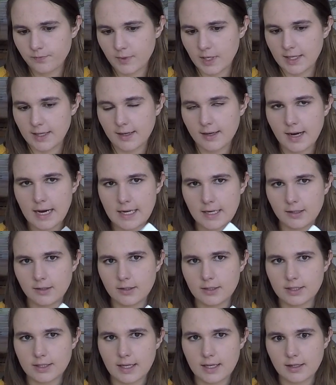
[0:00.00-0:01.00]
and it kind of
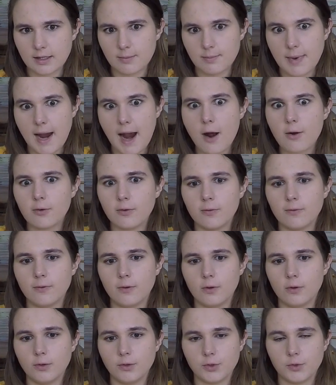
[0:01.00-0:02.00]
looks like the mountain
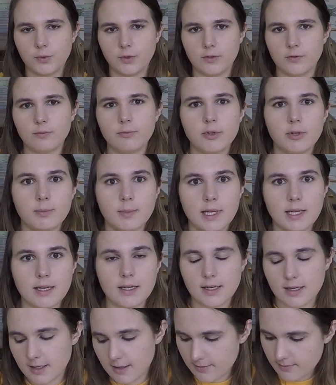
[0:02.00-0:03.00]
folds we've been
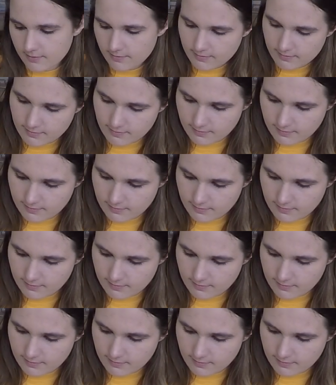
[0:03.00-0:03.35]
making.